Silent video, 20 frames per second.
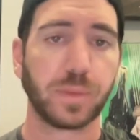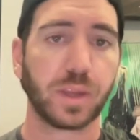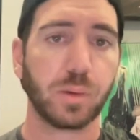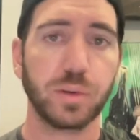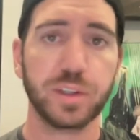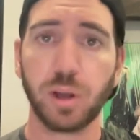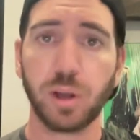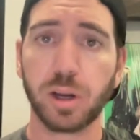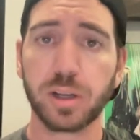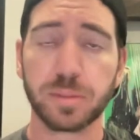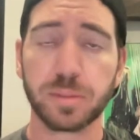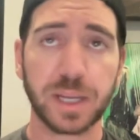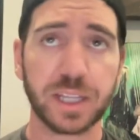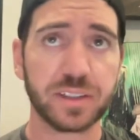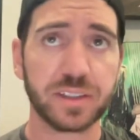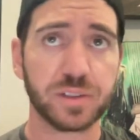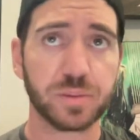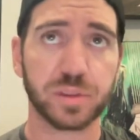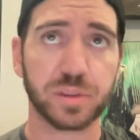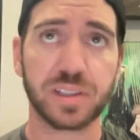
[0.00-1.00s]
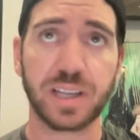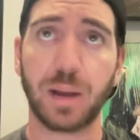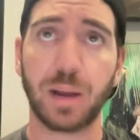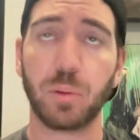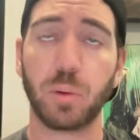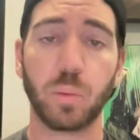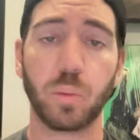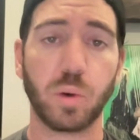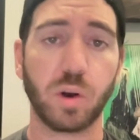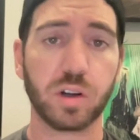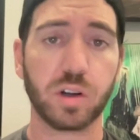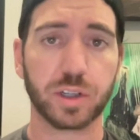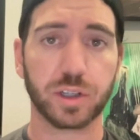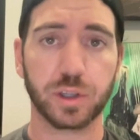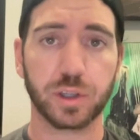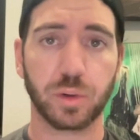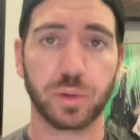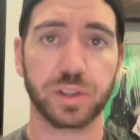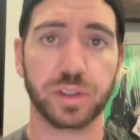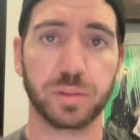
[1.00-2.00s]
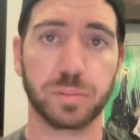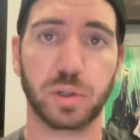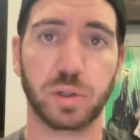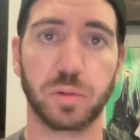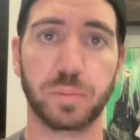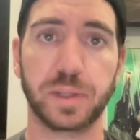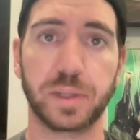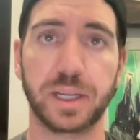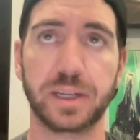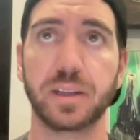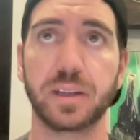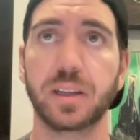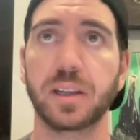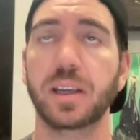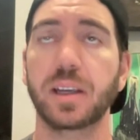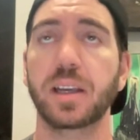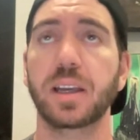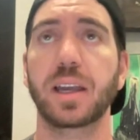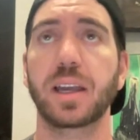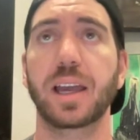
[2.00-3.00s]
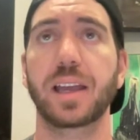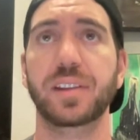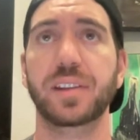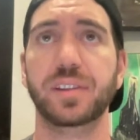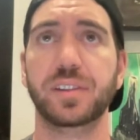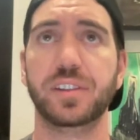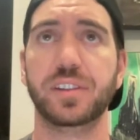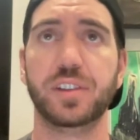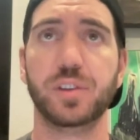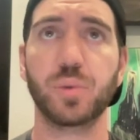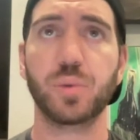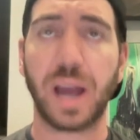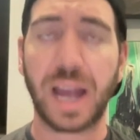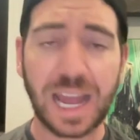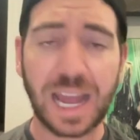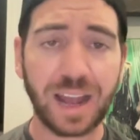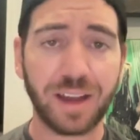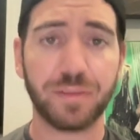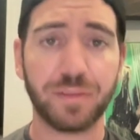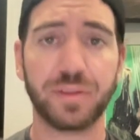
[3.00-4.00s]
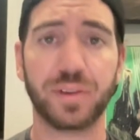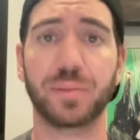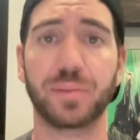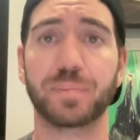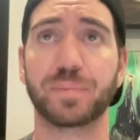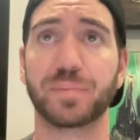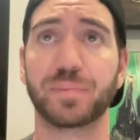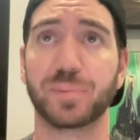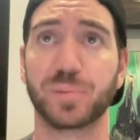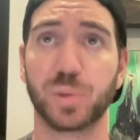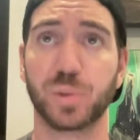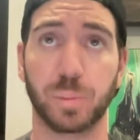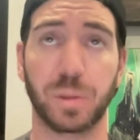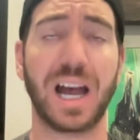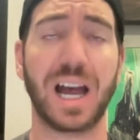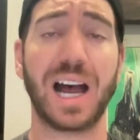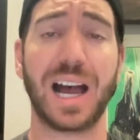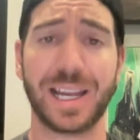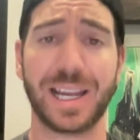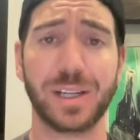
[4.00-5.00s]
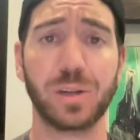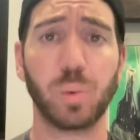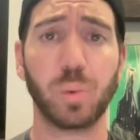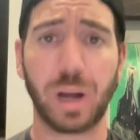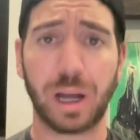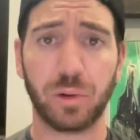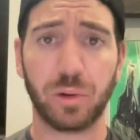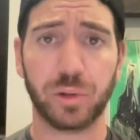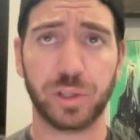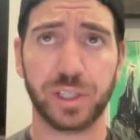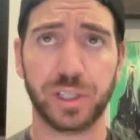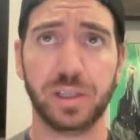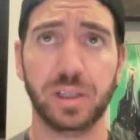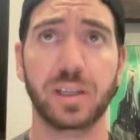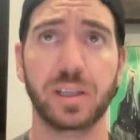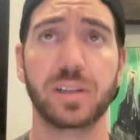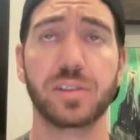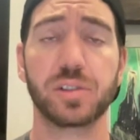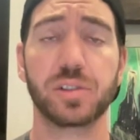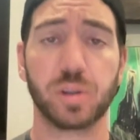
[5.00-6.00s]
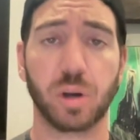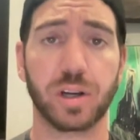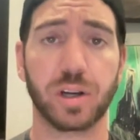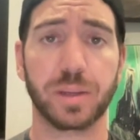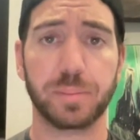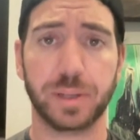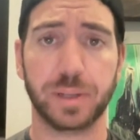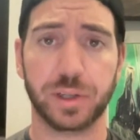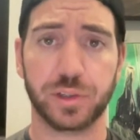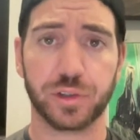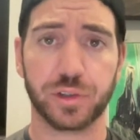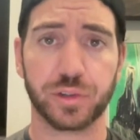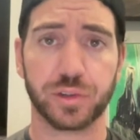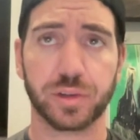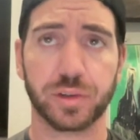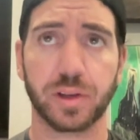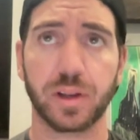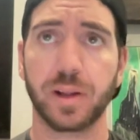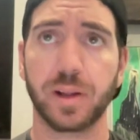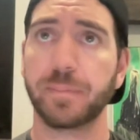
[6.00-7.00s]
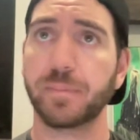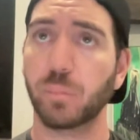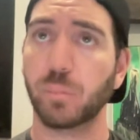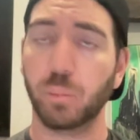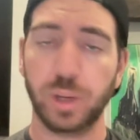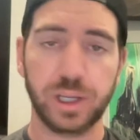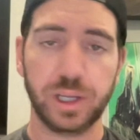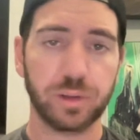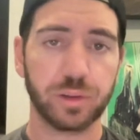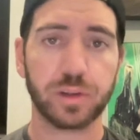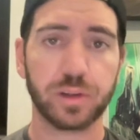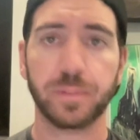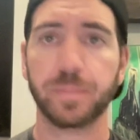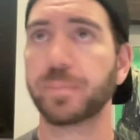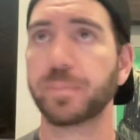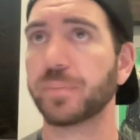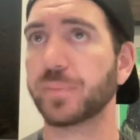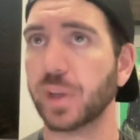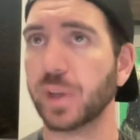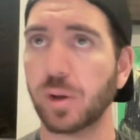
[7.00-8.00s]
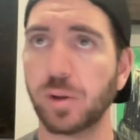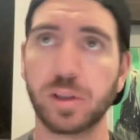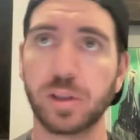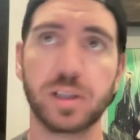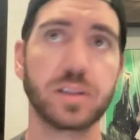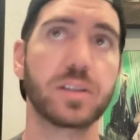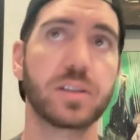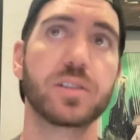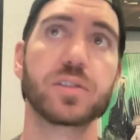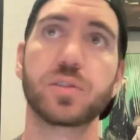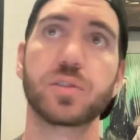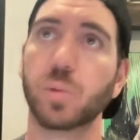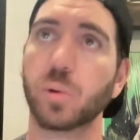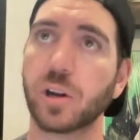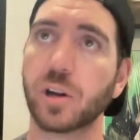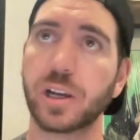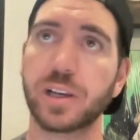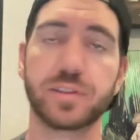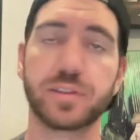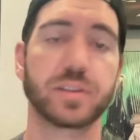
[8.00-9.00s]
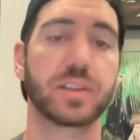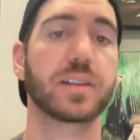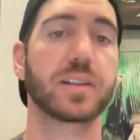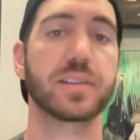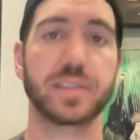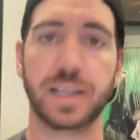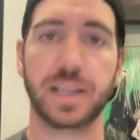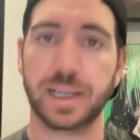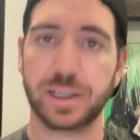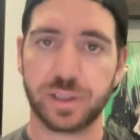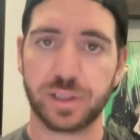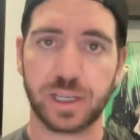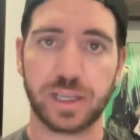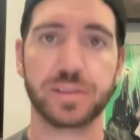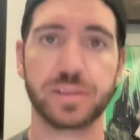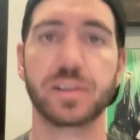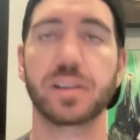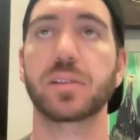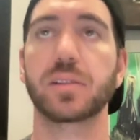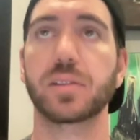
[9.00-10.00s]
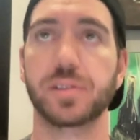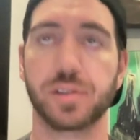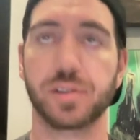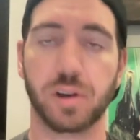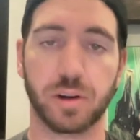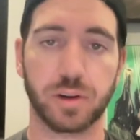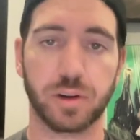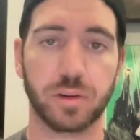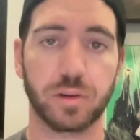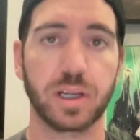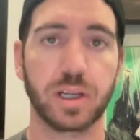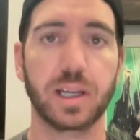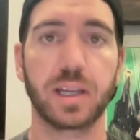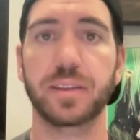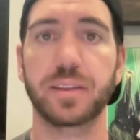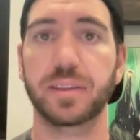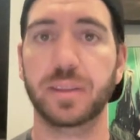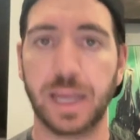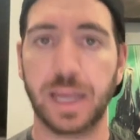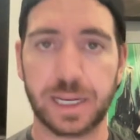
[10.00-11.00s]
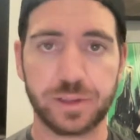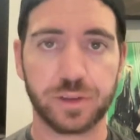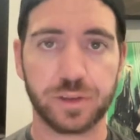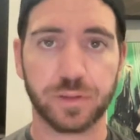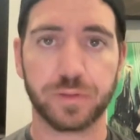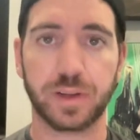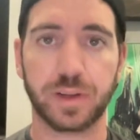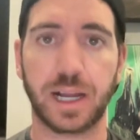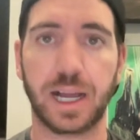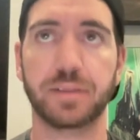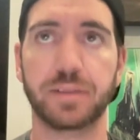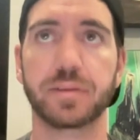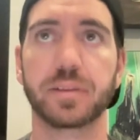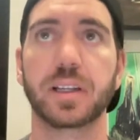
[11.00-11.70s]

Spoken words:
We talked about this with Taijuan Walker going to the bullpen. You have some high-quality starting pitchers. Wheeler, Nola, Suarez, Sanchez, Luzardo. That's your five.